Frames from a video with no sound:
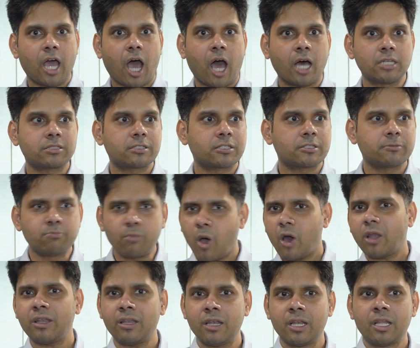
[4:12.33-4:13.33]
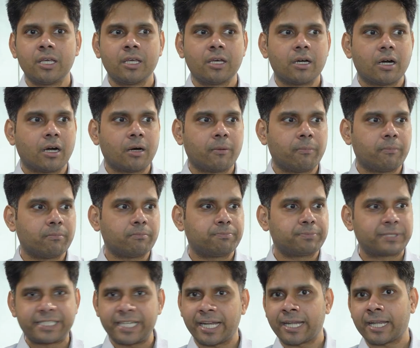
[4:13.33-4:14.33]
A small um,
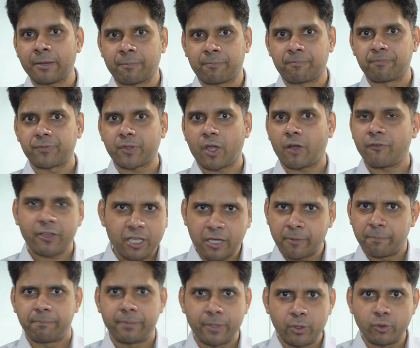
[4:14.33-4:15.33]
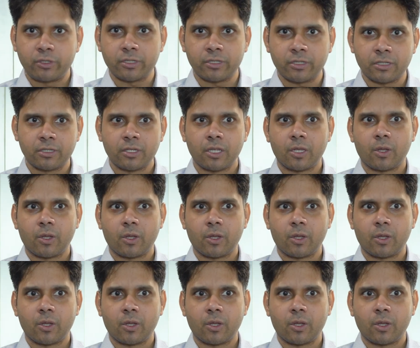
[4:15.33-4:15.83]
setup of a computer